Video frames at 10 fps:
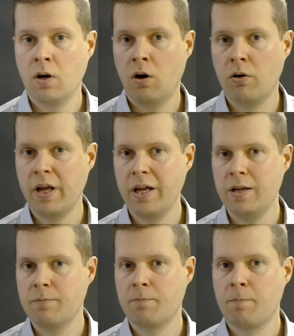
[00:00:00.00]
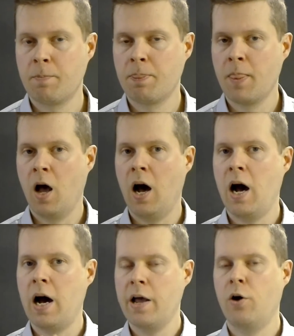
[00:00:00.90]
Okay,
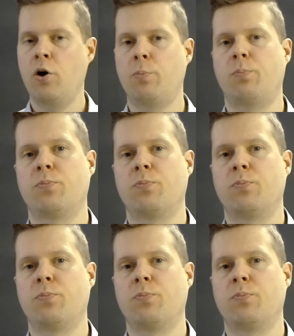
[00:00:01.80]
I hope